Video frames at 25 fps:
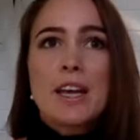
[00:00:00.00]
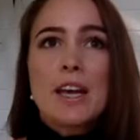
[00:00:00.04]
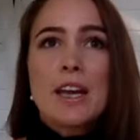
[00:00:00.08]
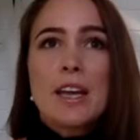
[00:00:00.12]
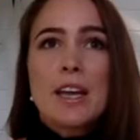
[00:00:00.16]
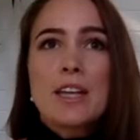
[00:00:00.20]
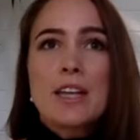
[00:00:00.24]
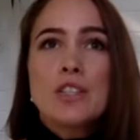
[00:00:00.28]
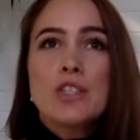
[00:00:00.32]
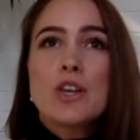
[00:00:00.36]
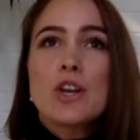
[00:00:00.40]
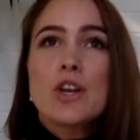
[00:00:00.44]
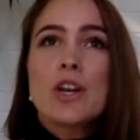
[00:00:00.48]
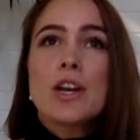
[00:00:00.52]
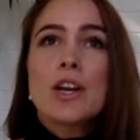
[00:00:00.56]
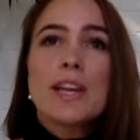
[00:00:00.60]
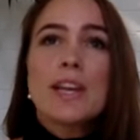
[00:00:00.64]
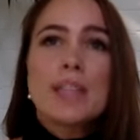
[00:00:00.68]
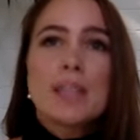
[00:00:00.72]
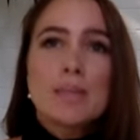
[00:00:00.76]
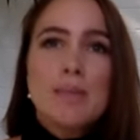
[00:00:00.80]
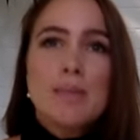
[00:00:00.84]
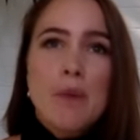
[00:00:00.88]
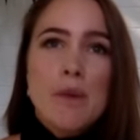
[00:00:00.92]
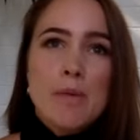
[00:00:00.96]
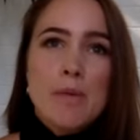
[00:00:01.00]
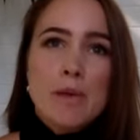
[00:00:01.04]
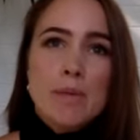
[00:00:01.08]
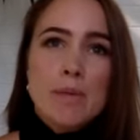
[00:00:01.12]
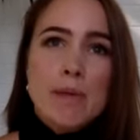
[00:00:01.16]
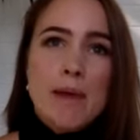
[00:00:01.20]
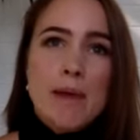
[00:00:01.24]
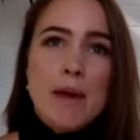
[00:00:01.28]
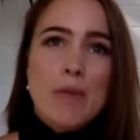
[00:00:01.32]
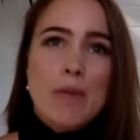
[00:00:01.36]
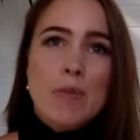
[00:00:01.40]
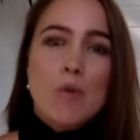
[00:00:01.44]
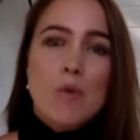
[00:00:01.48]
internally at the moment
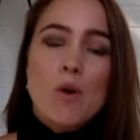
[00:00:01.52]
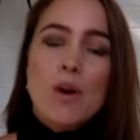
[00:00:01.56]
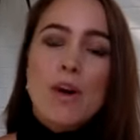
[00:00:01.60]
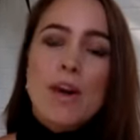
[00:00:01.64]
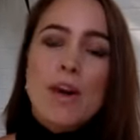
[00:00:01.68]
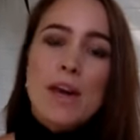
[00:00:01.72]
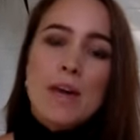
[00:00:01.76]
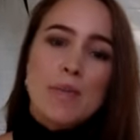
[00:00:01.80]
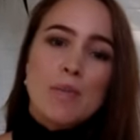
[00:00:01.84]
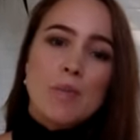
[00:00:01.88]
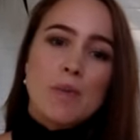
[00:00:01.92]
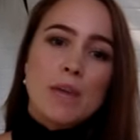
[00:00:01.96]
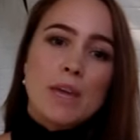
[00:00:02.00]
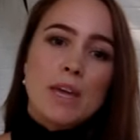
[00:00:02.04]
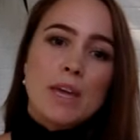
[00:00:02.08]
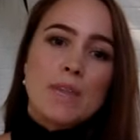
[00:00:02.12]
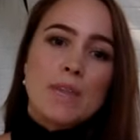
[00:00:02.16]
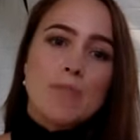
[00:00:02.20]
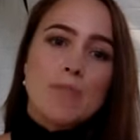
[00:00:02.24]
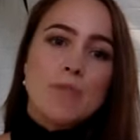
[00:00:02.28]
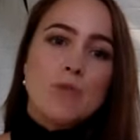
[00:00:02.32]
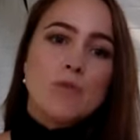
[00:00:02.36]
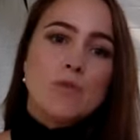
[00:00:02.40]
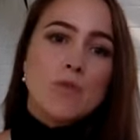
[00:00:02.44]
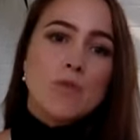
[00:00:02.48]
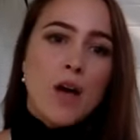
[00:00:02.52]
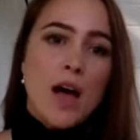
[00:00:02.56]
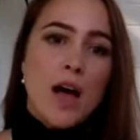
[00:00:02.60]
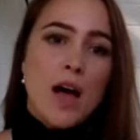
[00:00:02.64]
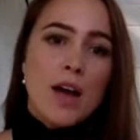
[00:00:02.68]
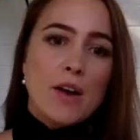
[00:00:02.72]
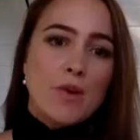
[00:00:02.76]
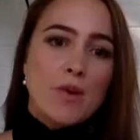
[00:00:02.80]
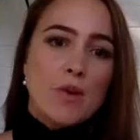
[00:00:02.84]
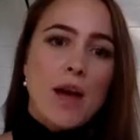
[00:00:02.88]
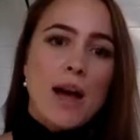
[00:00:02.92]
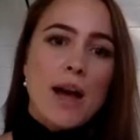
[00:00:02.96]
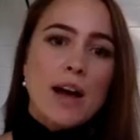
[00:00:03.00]
about what can we provide
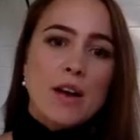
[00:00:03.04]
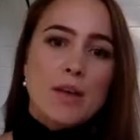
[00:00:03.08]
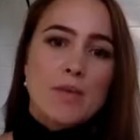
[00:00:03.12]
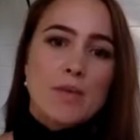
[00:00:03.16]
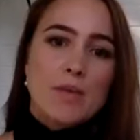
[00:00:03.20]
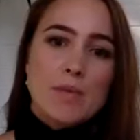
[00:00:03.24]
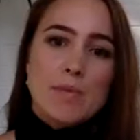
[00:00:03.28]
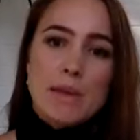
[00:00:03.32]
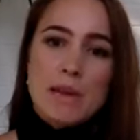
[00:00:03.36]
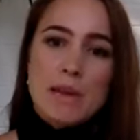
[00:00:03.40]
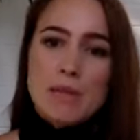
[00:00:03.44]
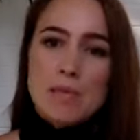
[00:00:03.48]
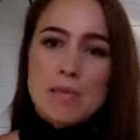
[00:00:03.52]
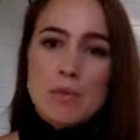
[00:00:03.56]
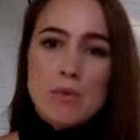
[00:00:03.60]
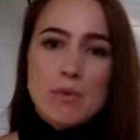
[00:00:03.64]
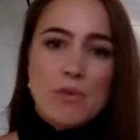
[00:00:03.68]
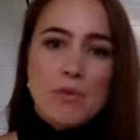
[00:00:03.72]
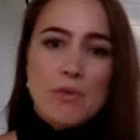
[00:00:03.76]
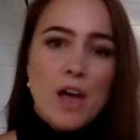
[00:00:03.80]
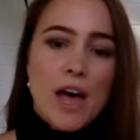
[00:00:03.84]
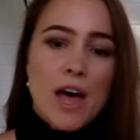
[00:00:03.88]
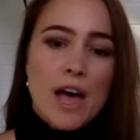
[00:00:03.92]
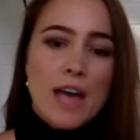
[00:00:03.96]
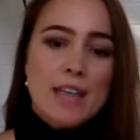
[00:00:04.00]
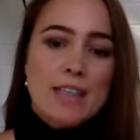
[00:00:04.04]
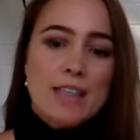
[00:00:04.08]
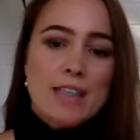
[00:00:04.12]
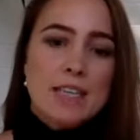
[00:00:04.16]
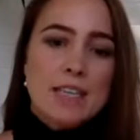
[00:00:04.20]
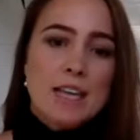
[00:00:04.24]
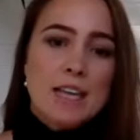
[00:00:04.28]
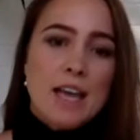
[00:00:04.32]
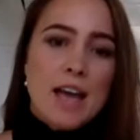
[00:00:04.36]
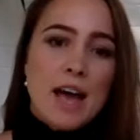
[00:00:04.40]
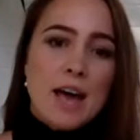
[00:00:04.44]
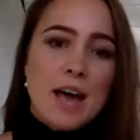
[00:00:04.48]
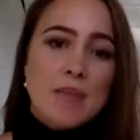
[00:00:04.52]
or how can we better provide
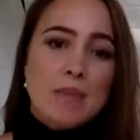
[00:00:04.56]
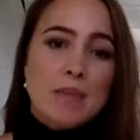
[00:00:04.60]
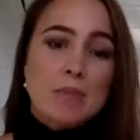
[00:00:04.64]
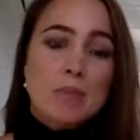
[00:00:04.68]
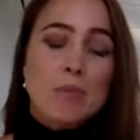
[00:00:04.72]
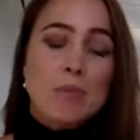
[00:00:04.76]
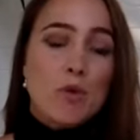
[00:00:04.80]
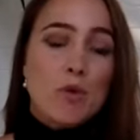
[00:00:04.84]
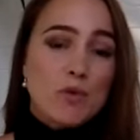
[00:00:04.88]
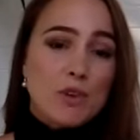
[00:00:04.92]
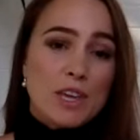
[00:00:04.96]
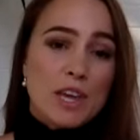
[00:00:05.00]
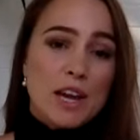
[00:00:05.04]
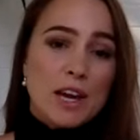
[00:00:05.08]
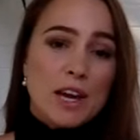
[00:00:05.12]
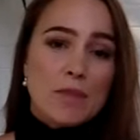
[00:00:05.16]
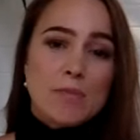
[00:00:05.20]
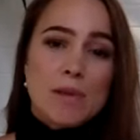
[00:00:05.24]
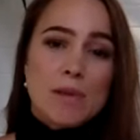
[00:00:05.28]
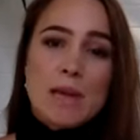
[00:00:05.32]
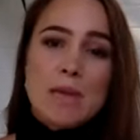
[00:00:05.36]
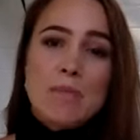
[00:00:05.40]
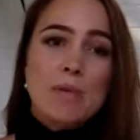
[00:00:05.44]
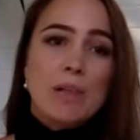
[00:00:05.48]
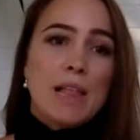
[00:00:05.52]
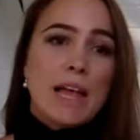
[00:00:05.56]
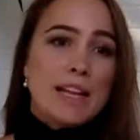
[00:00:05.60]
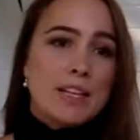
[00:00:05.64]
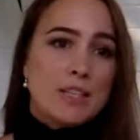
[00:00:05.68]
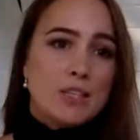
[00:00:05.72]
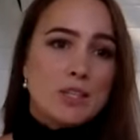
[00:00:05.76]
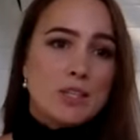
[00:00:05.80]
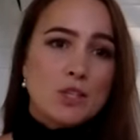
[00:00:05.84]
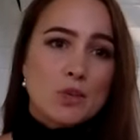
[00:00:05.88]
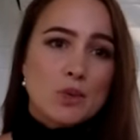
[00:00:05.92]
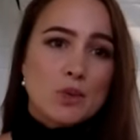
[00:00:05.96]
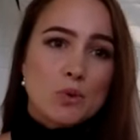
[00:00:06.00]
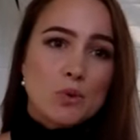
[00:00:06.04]
um, support for young people and
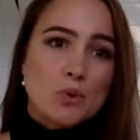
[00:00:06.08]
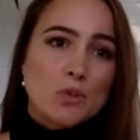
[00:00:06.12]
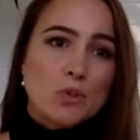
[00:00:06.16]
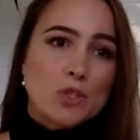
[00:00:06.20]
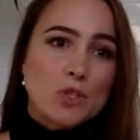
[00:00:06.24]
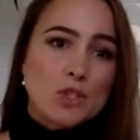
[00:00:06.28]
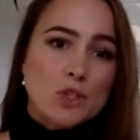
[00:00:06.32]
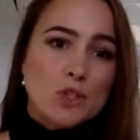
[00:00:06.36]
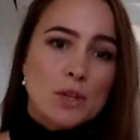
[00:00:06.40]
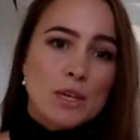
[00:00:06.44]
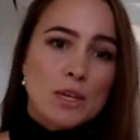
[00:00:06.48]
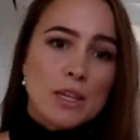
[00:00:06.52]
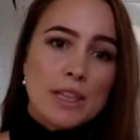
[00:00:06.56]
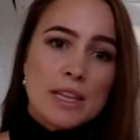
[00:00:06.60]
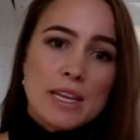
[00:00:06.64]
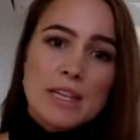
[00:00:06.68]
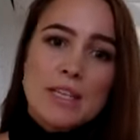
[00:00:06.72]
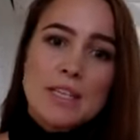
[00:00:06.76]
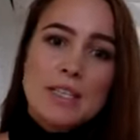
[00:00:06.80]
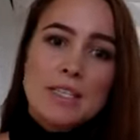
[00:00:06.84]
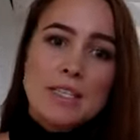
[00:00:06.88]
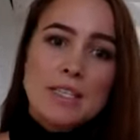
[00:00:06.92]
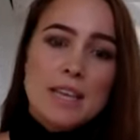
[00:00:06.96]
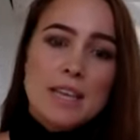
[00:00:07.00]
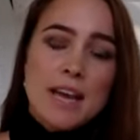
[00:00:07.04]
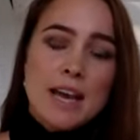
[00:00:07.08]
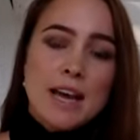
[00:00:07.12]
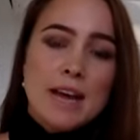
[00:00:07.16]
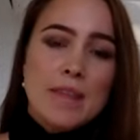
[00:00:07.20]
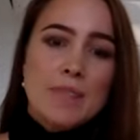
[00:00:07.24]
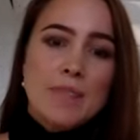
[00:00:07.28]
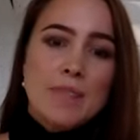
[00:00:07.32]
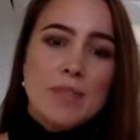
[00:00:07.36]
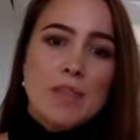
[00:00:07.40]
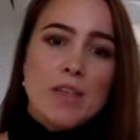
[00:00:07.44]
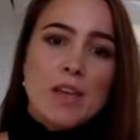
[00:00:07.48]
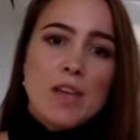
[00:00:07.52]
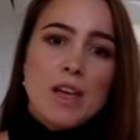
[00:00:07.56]
schools during this,
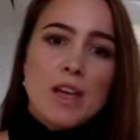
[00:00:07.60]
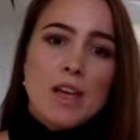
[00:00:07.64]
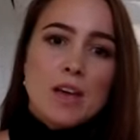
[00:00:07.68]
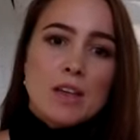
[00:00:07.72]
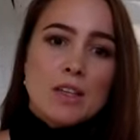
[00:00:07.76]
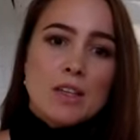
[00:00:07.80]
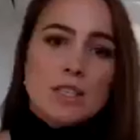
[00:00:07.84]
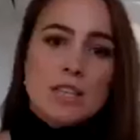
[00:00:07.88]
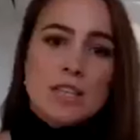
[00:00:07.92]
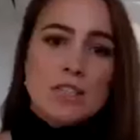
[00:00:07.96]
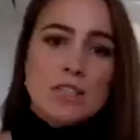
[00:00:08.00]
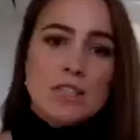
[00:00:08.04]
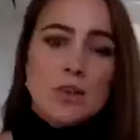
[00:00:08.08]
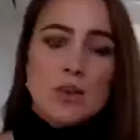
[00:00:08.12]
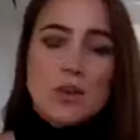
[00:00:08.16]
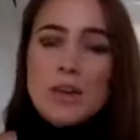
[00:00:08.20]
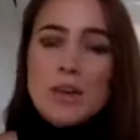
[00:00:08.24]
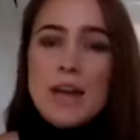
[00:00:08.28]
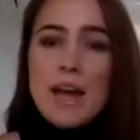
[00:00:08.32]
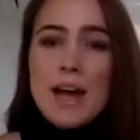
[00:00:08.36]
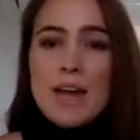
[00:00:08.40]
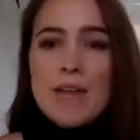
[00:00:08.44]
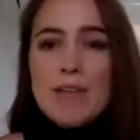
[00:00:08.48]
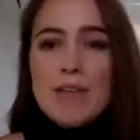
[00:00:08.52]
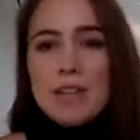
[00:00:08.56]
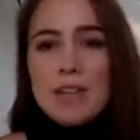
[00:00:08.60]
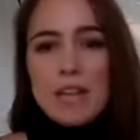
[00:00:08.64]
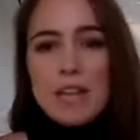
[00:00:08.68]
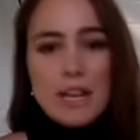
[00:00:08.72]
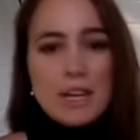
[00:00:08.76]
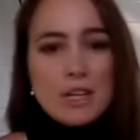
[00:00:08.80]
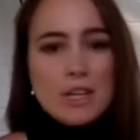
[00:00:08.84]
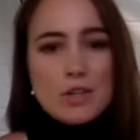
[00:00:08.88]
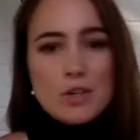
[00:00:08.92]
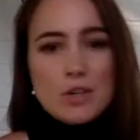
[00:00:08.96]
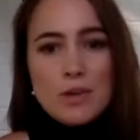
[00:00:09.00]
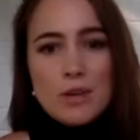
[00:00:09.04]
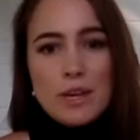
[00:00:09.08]
because um, they don't have the
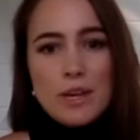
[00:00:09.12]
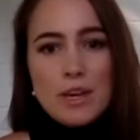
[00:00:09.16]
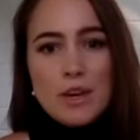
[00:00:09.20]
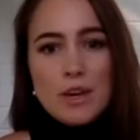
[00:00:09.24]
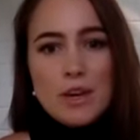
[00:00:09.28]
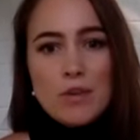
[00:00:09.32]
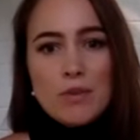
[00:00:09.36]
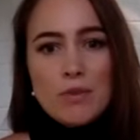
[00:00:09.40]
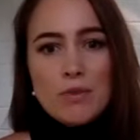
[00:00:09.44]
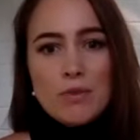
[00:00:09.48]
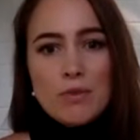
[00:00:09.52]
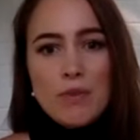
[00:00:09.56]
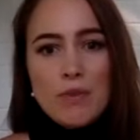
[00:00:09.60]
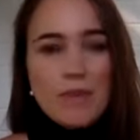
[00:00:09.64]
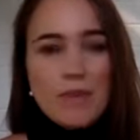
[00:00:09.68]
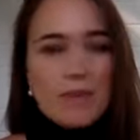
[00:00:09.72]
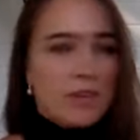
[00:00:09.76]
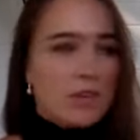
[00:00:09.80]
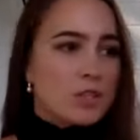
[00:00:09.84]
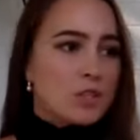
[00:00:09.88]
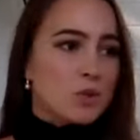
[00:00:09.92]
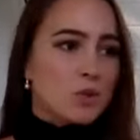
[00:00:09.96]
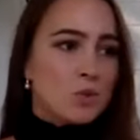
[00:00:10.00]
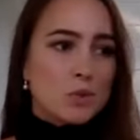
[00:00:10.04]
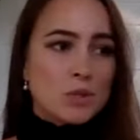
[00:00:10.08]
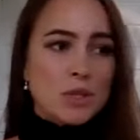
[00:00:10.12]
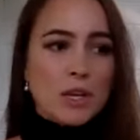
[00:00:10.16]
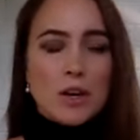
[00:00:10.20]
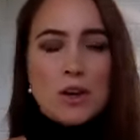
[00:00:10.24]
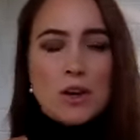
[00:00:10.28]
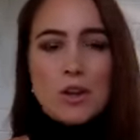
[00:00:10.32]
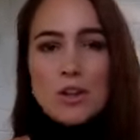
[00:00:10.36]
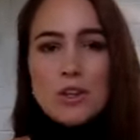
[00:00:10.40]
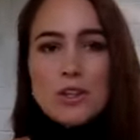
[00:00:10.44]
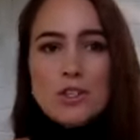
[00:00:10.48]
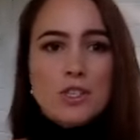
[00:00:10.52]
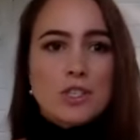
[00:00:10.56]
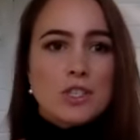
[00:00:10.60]
luxury of having a school
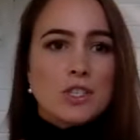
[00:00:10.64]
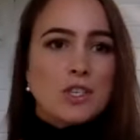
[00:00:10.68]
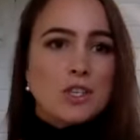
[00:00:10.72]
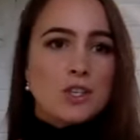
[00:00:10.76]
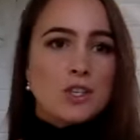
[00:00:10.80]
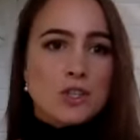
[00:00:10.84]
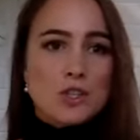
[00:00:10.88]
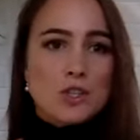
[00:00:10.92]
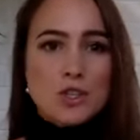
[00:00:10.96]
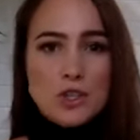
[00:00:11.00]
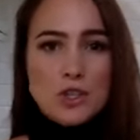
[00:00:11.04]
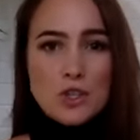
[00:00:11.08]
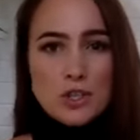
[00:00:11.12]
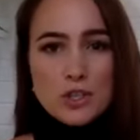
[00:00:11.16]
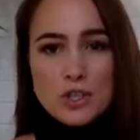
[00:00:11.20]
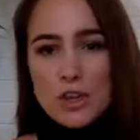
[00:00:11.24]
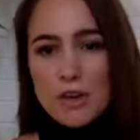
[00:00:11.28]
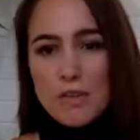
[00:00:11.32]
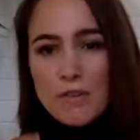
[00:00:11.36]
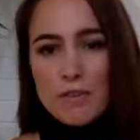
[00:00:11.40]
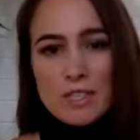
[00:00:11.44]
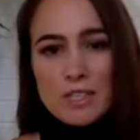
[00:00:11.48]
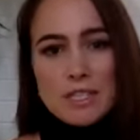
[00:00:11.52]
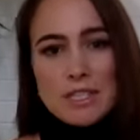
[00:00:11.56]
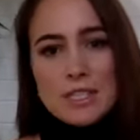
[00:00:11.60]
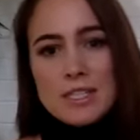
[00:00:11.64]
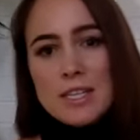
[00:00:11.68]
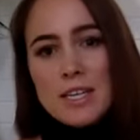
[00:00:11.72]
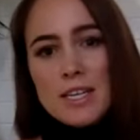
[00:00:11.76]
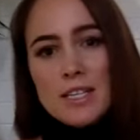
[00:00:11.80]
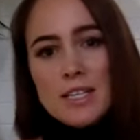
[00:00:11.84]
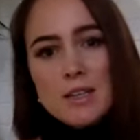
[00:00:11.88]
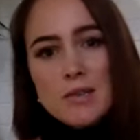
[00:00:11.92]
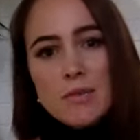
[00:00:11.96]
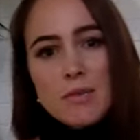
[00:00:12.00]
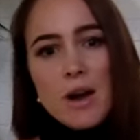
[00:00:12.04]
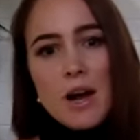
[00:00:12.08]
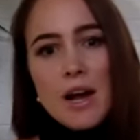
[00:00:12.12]
psychologist and a student services
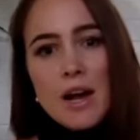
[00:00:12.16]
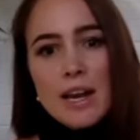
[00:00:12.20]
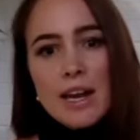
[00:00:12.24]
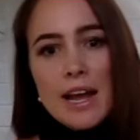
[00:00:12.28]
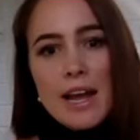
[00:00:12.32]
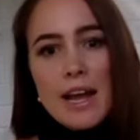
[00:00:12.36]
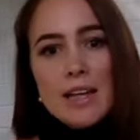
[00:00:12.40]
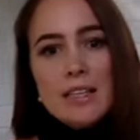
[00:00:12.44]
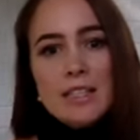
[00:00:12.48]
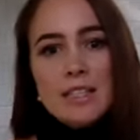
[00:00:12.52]
centre right now.